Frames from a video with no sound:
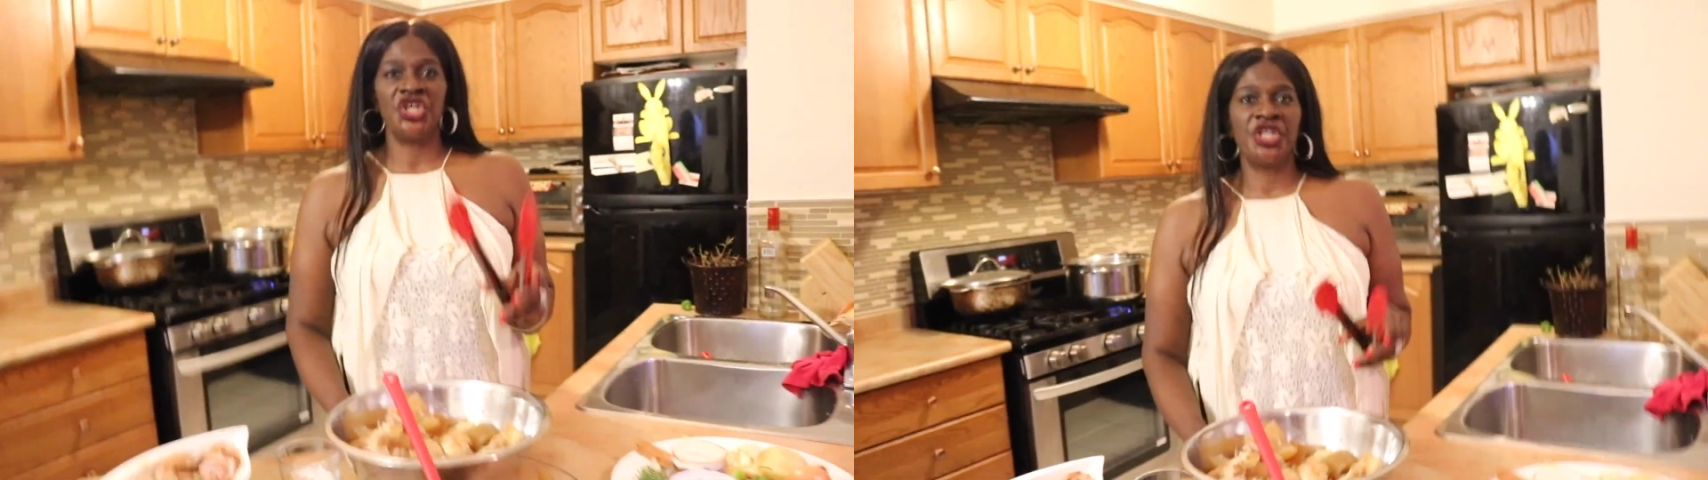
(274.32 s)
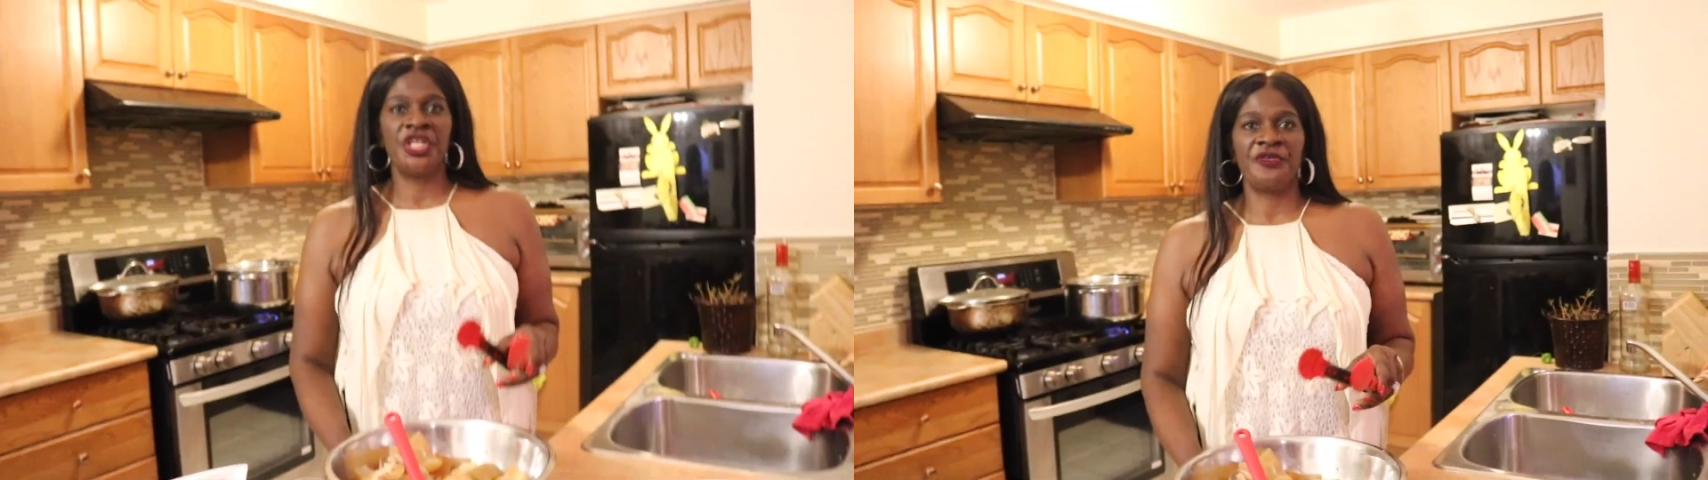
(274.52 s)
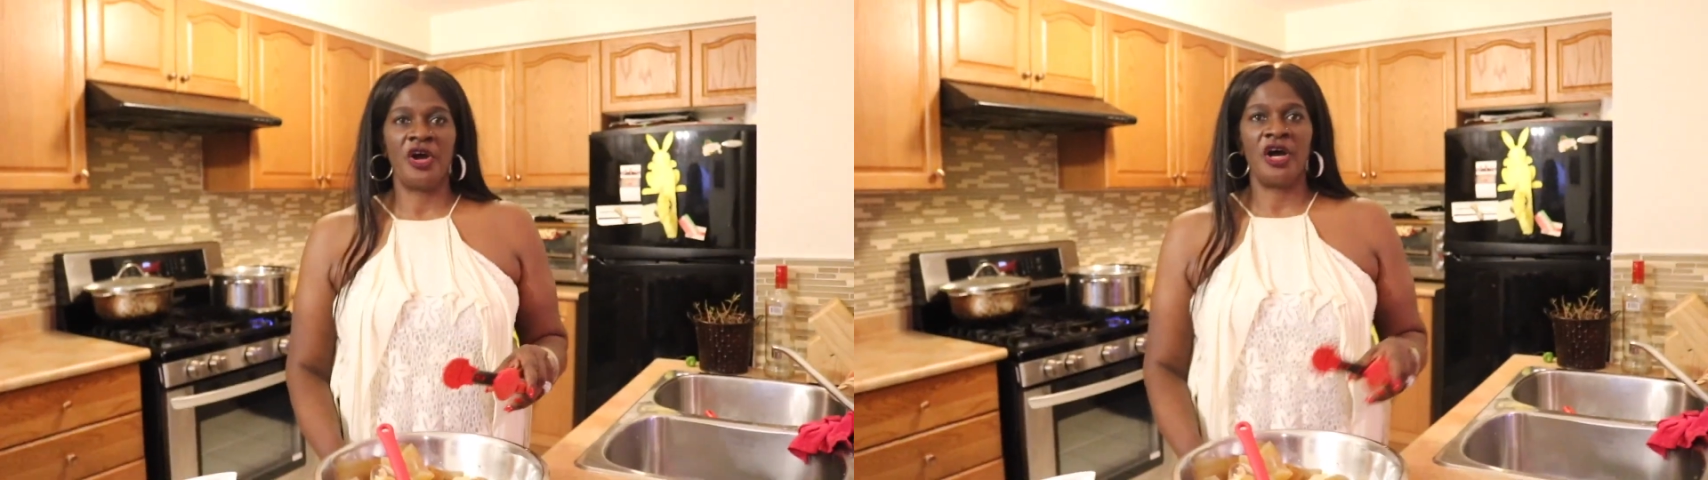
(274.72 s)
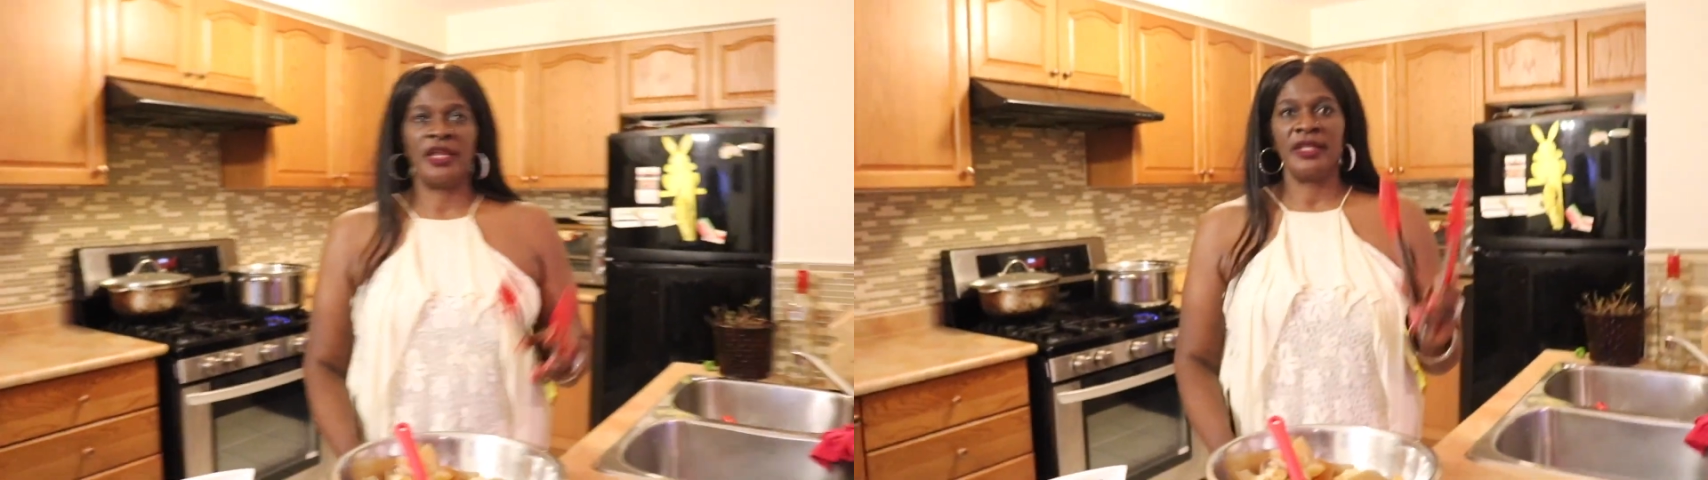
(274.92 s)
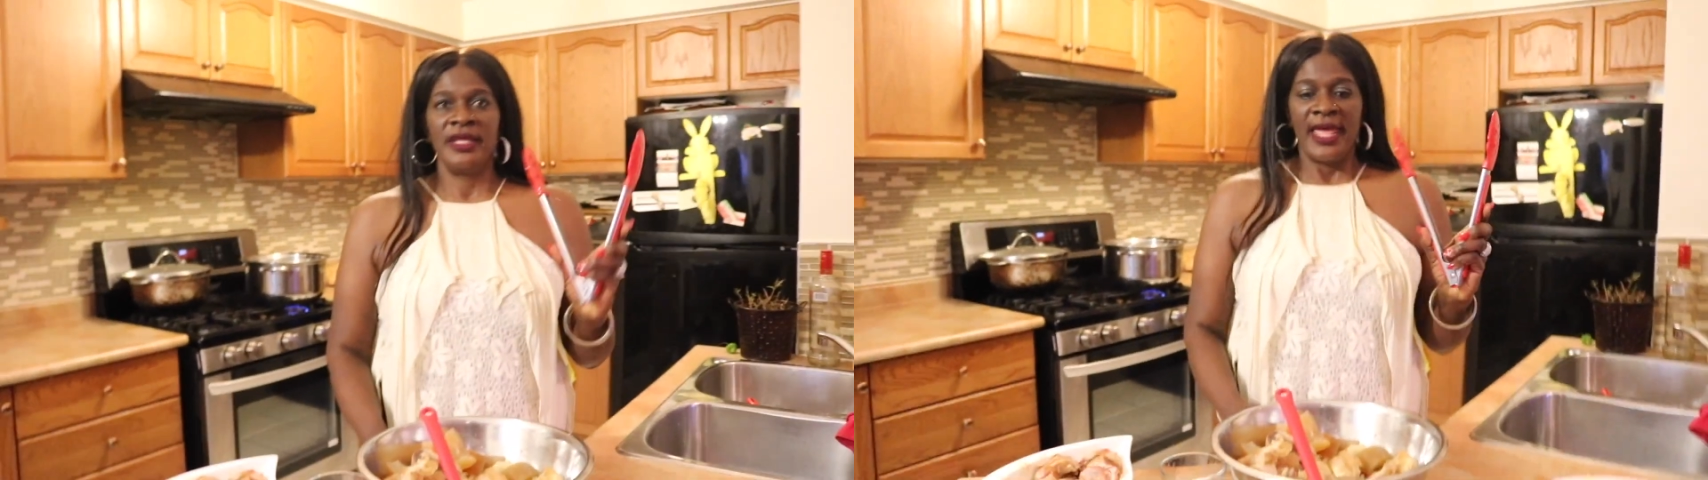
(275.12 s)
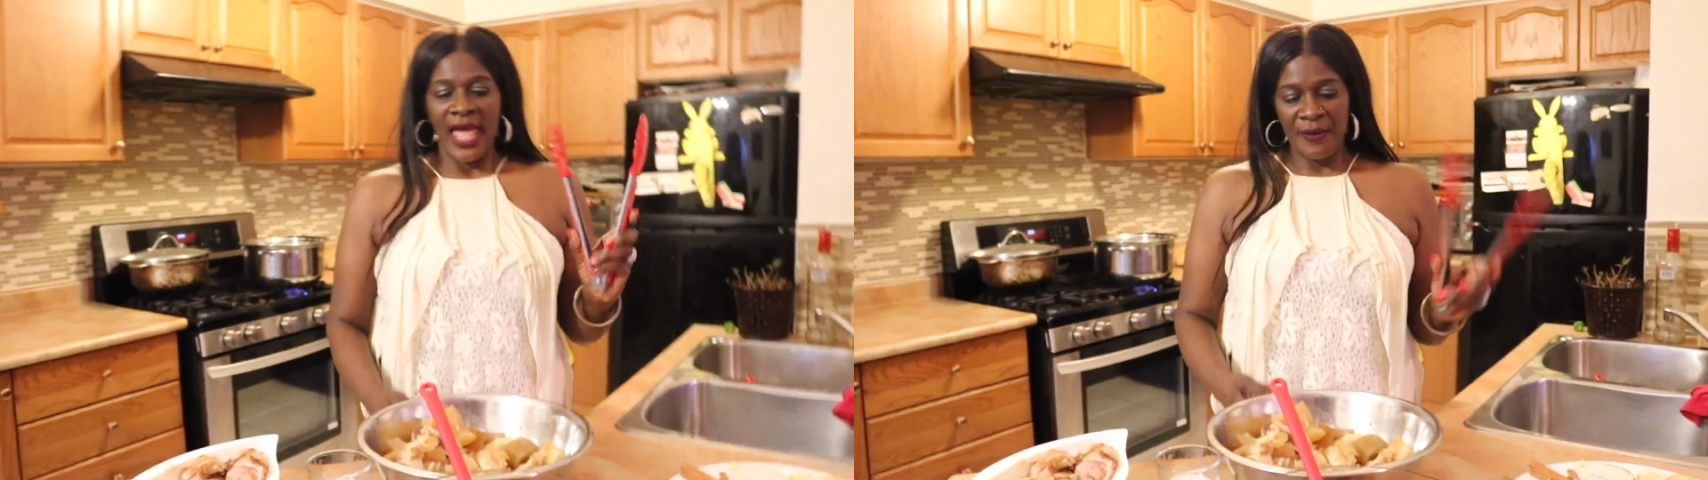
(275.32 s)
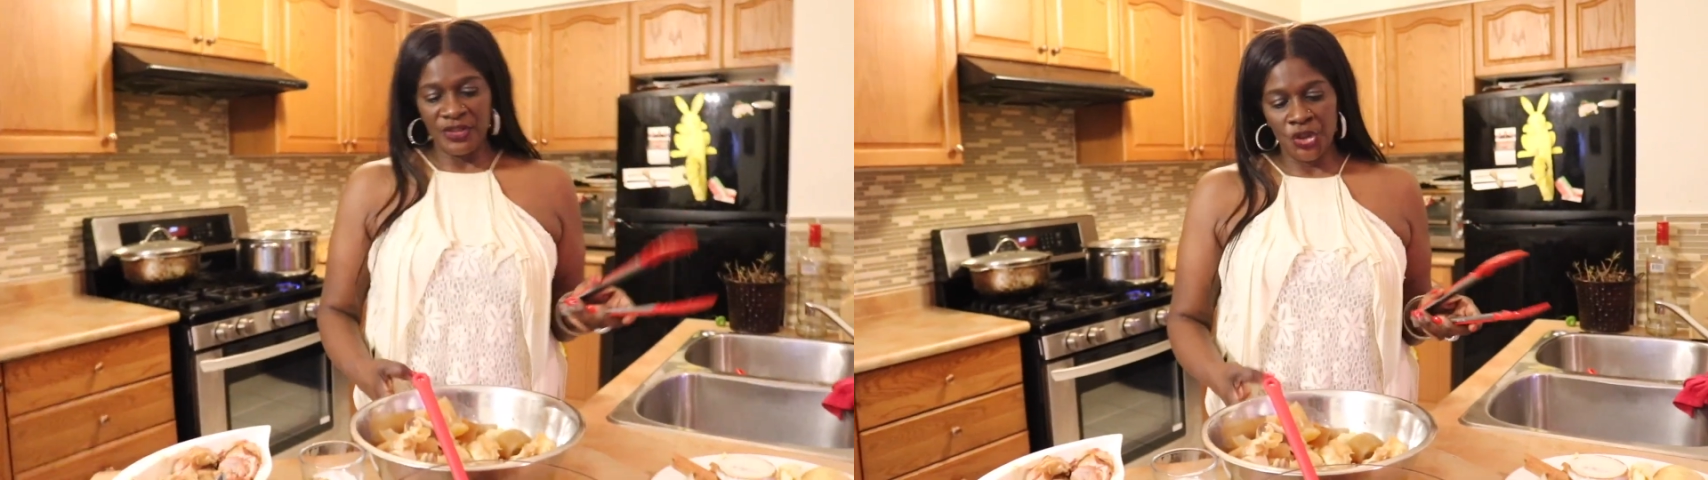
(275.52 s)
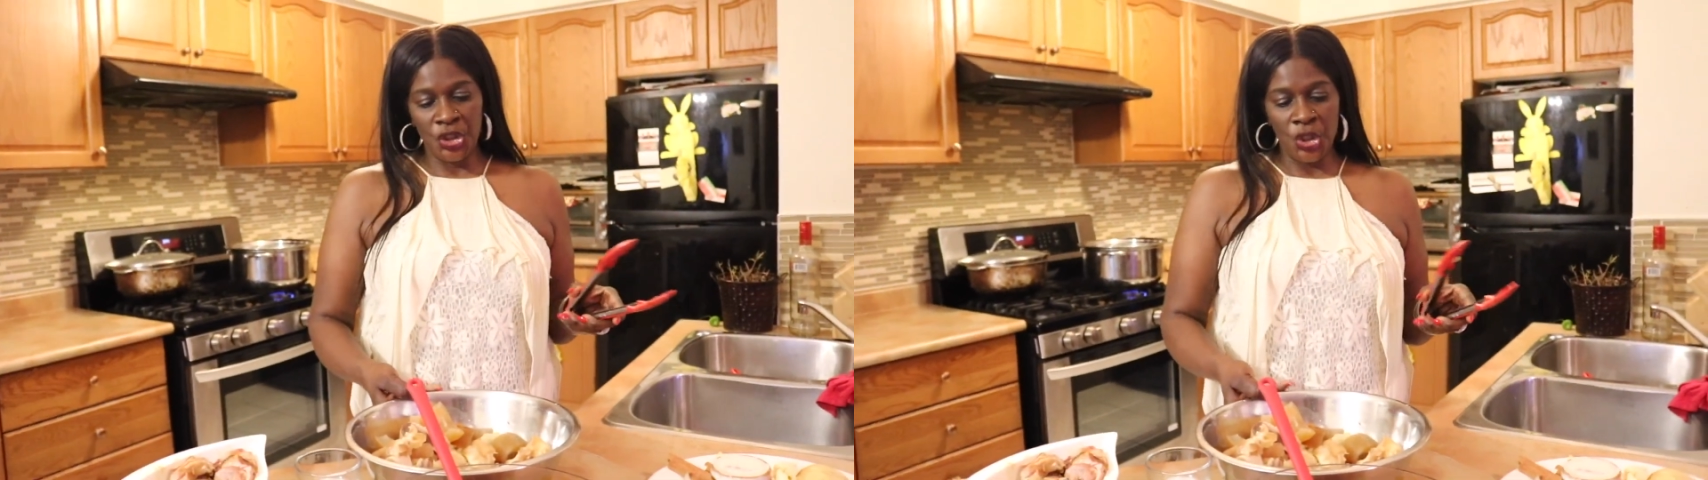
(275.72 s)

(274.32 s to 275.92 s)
earlier on, I was going